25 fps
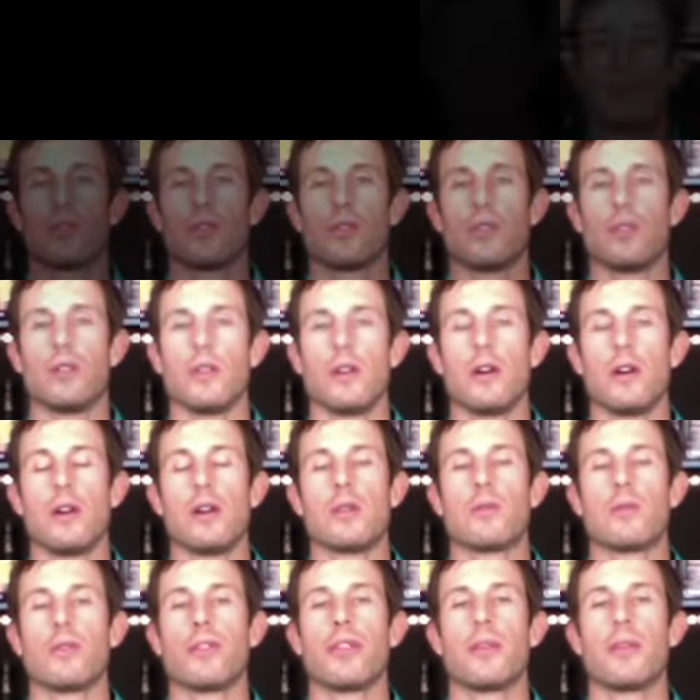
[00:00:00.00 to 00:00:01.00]
So
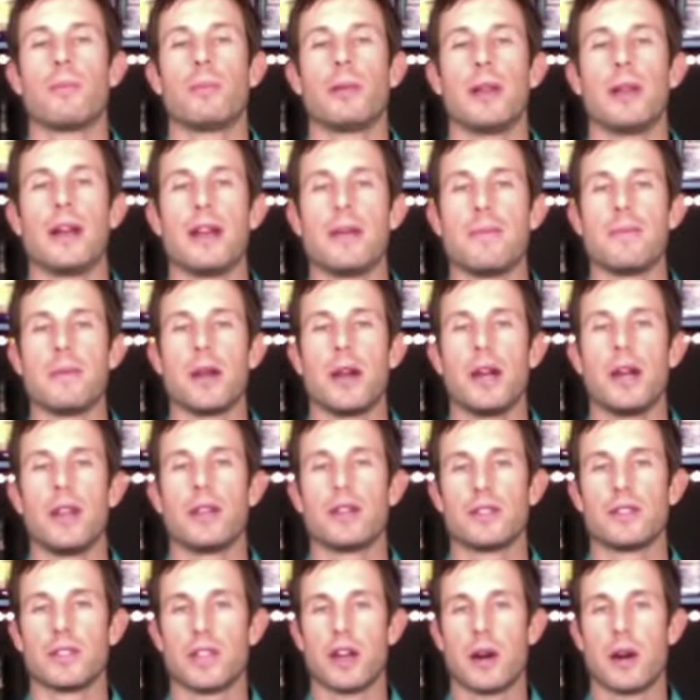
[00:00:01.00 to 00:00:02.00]
along with the Bloody Mary,
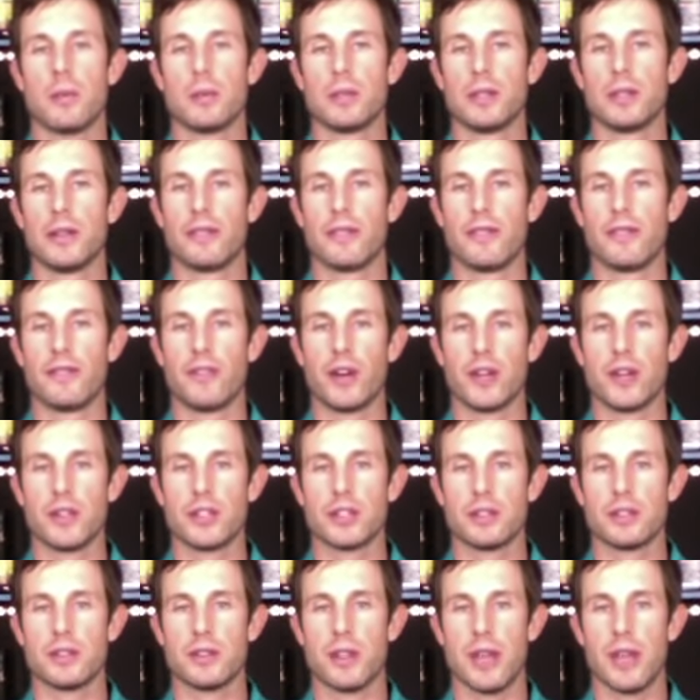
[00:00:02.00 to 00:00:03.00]
there's a couple different
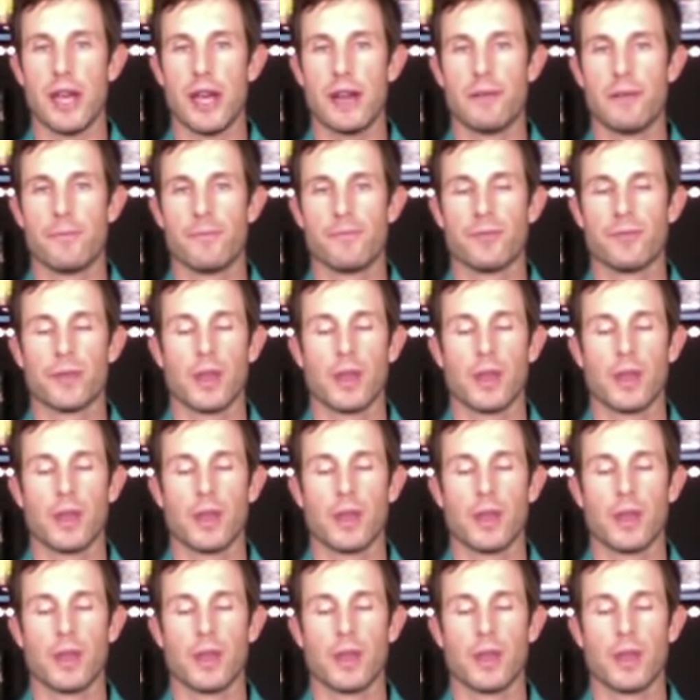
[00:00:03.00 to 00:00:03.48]
versions of that.